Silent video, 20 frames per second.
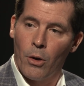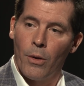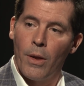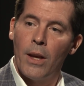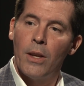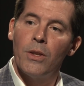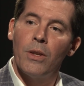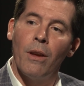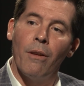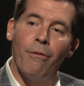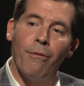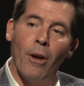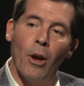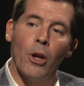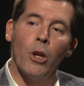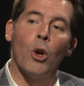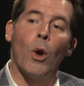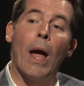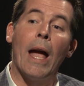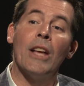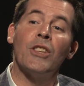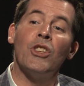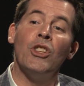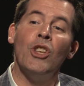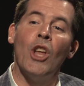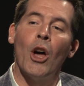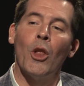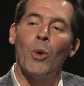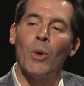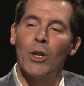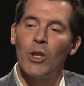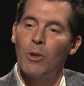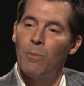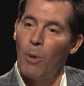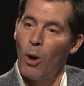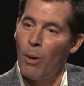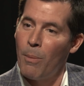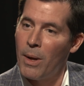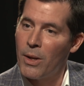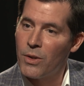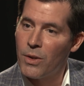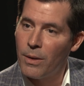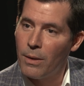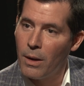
they see failure as another experiment